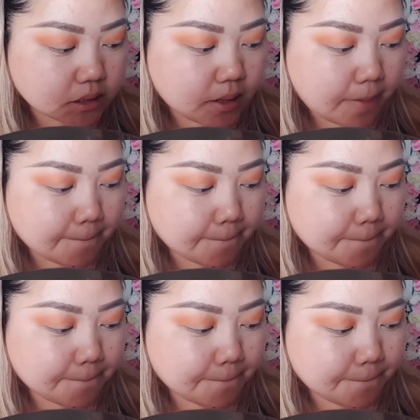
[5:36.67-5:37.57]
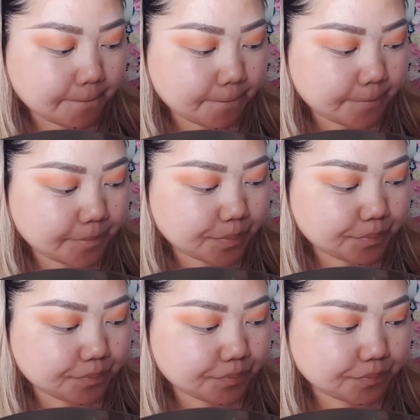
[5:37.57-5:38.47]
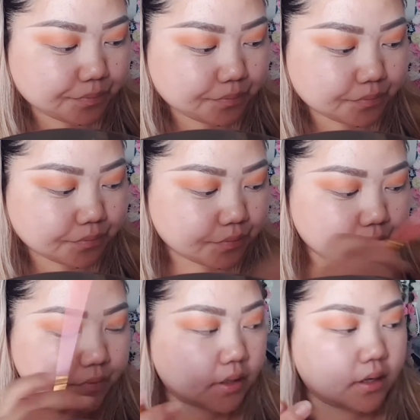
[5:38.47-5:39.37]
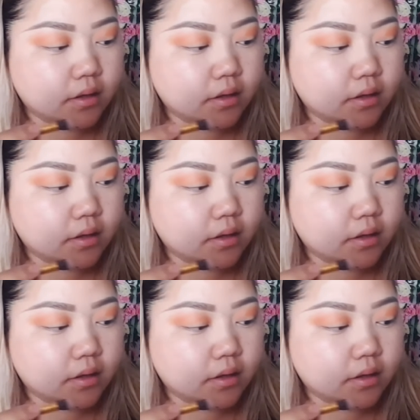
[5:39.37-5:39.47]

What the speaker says: Nobody speaks.